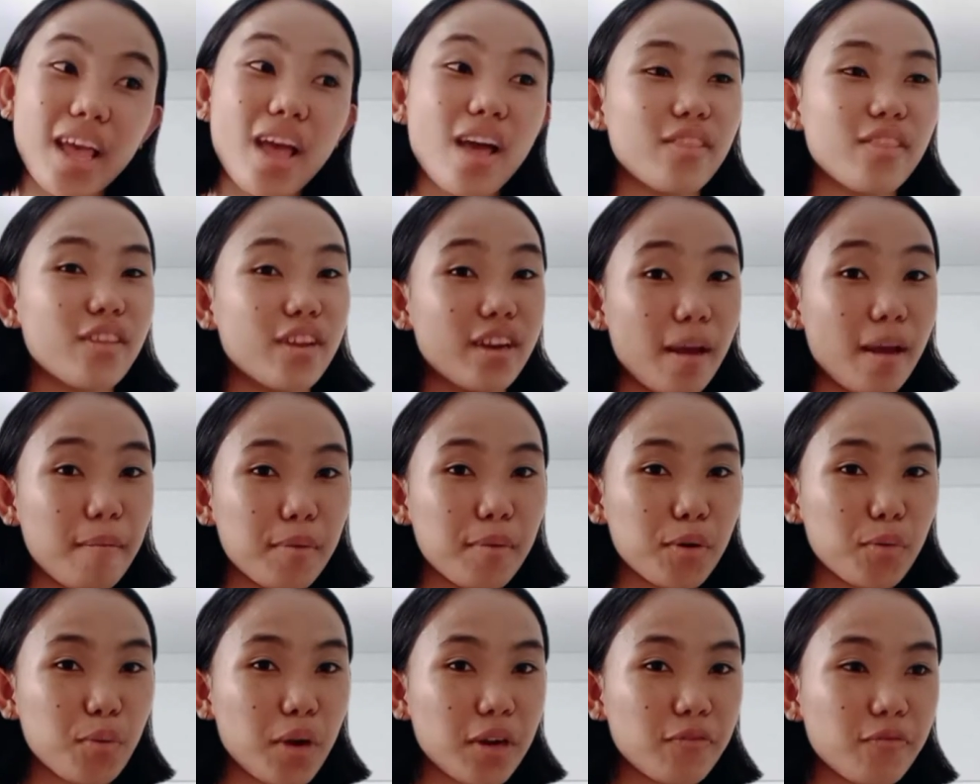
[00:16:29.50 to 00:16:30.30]
The
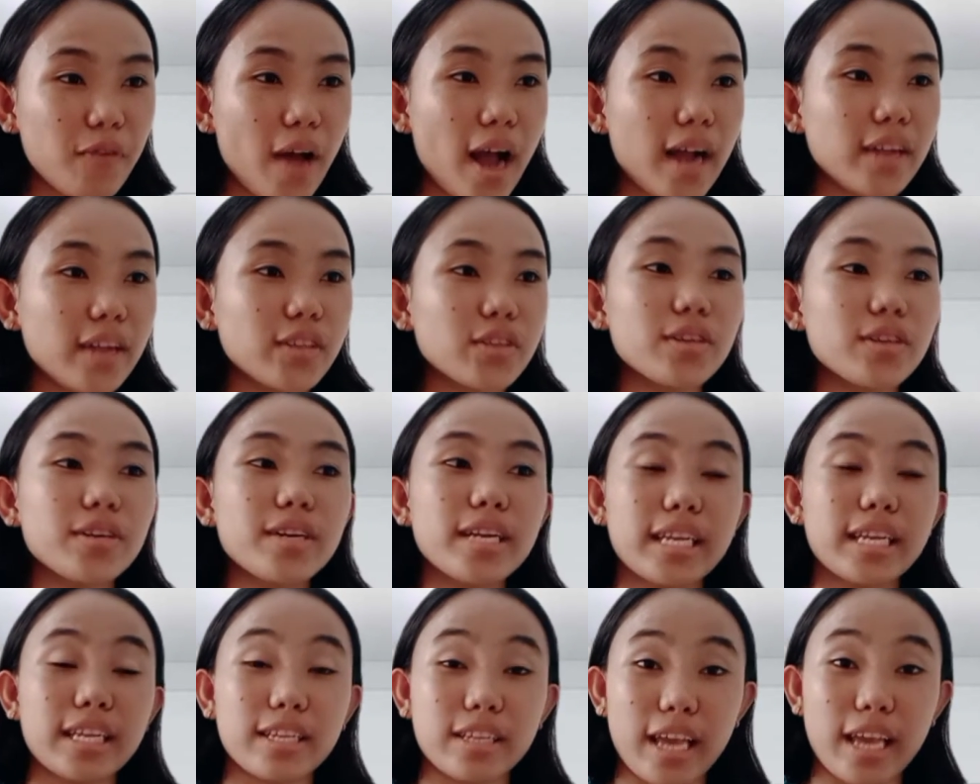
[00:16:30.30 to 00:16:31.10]
number one factor
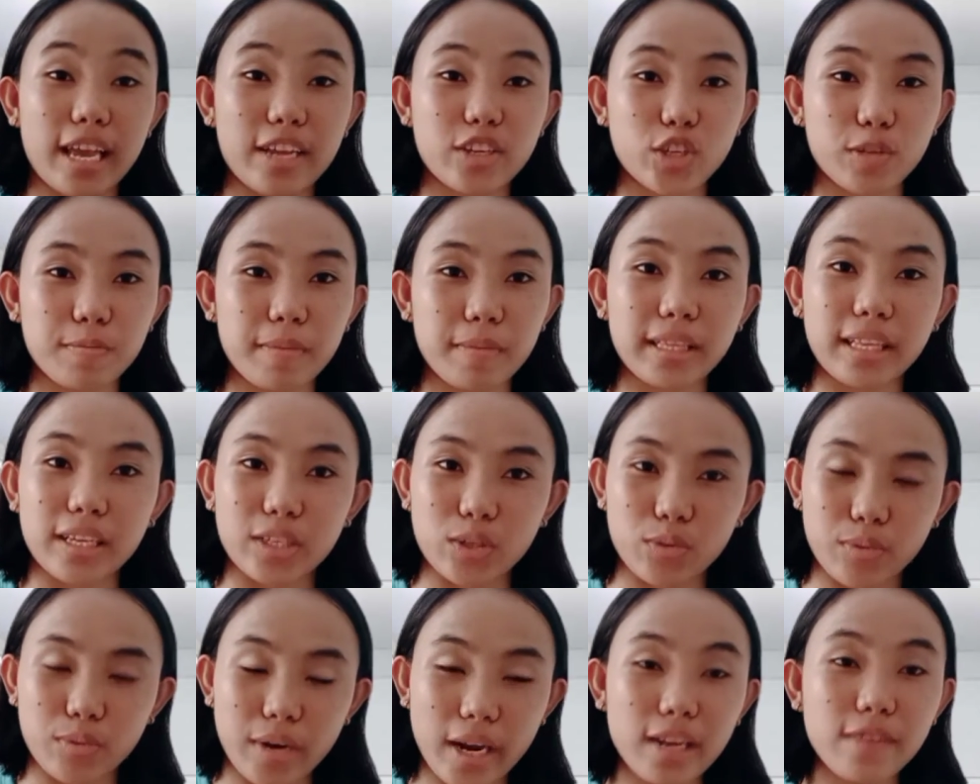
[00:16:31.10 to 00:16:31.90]
in engagement
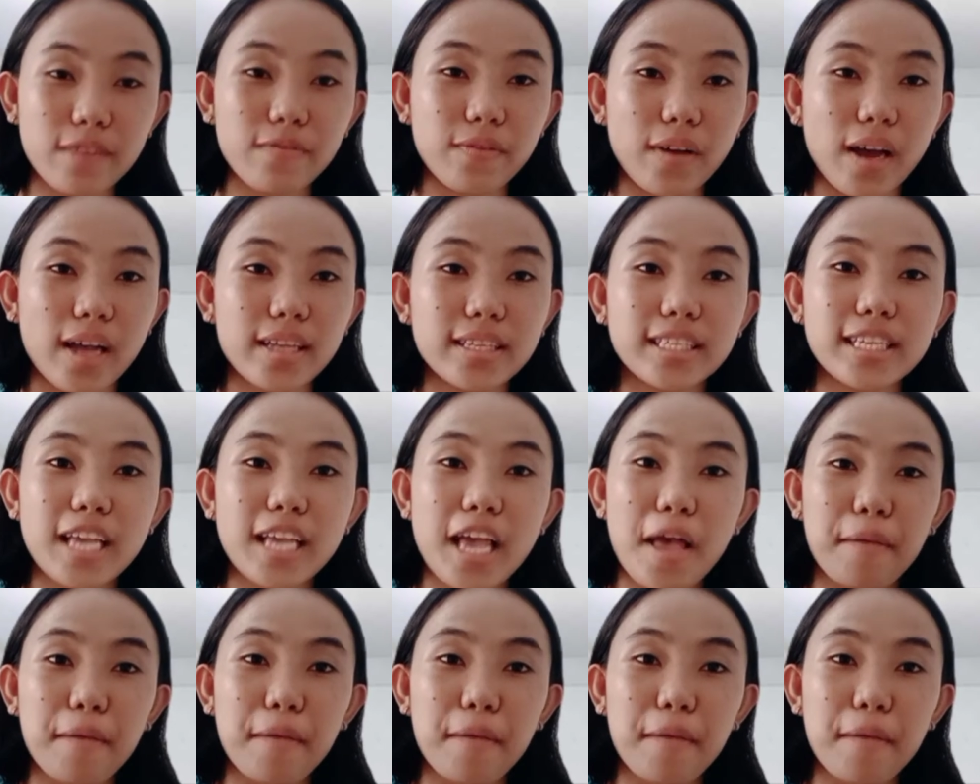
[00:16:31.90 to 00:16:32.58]
is relevance,